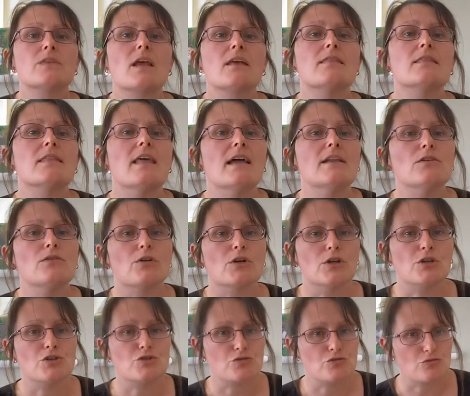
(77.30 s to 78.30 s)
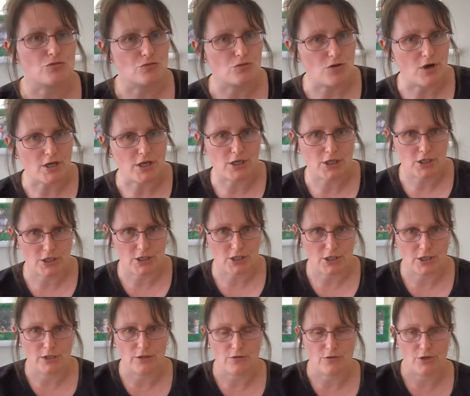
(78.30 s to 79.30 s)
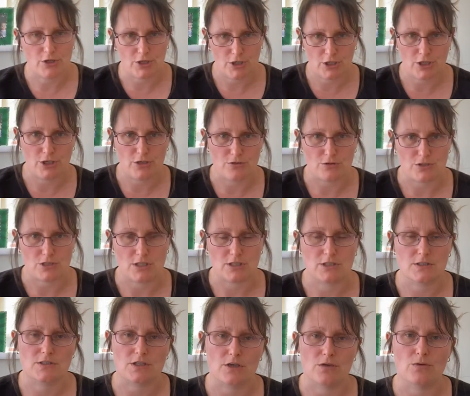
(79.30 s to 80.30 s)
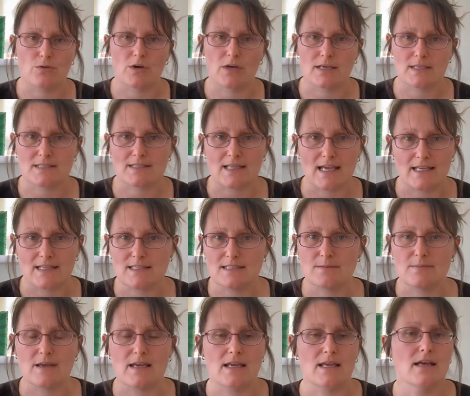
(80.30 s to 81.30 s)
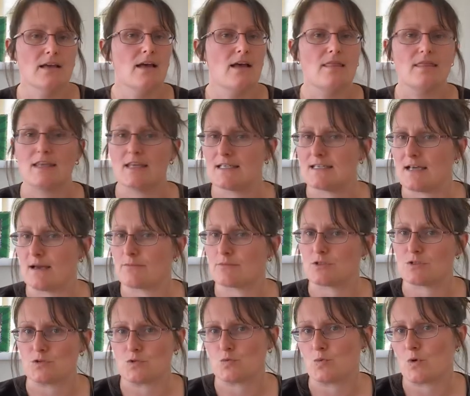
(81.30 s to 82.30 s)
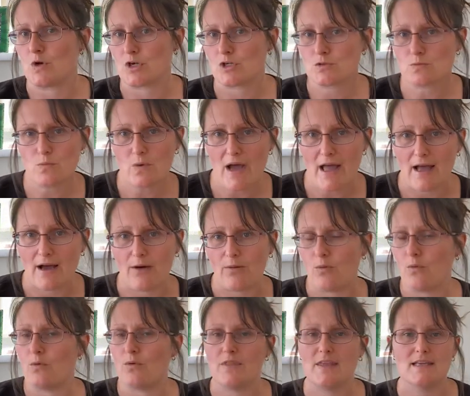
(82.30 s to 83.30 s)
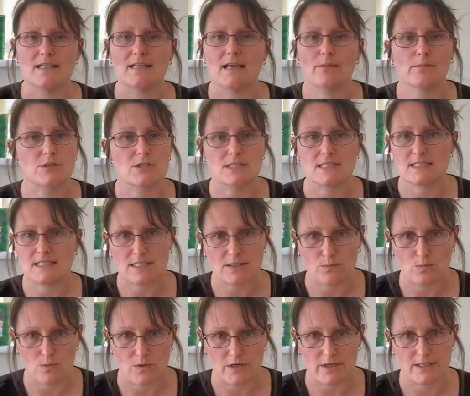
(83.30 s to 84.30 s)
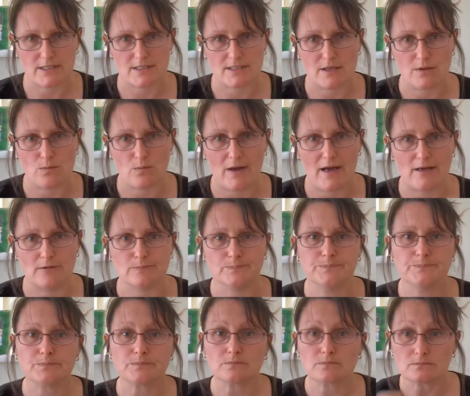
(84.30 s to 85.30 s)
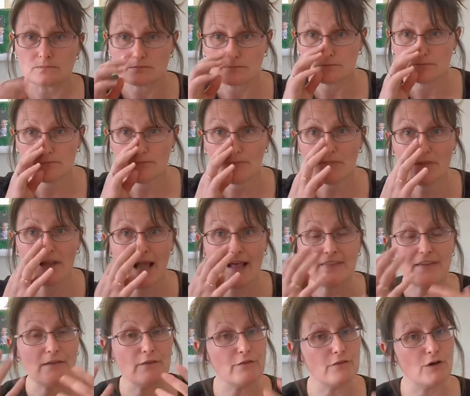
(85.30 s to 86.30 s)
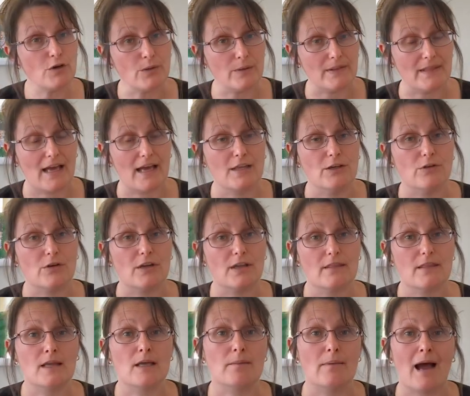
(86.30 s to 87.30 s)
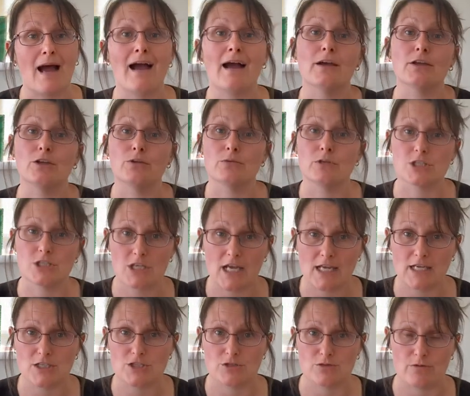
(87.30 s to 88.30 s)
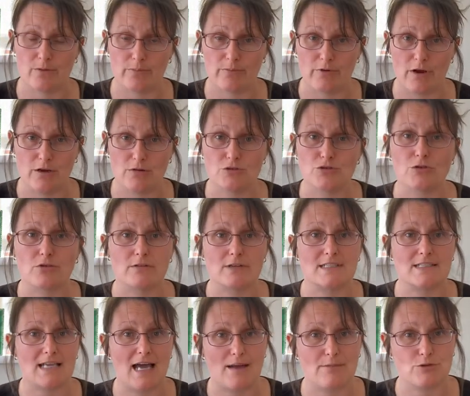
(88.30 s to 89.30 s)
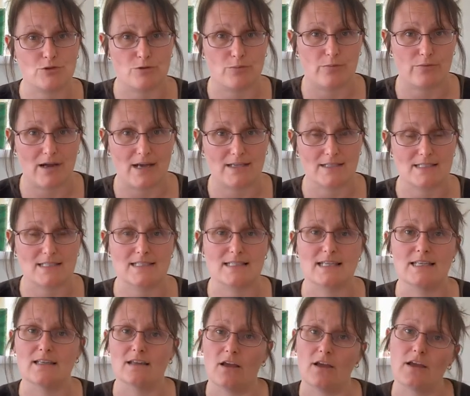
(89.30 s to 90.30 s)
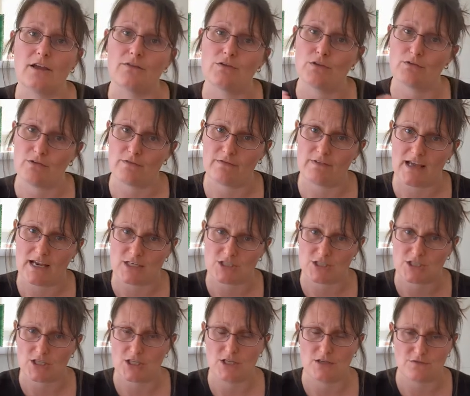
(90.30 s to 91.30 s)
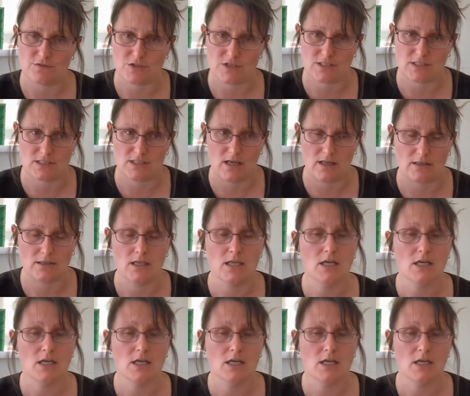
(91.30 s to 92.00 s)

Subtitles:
Then you're going to draw a conclusion. So you're going to say to me, the adaptations worked well or the adaptations didn't work so well. And then following that, you're going to think about how you would change your approach or adapt your practice in light of the reflection that you've just done.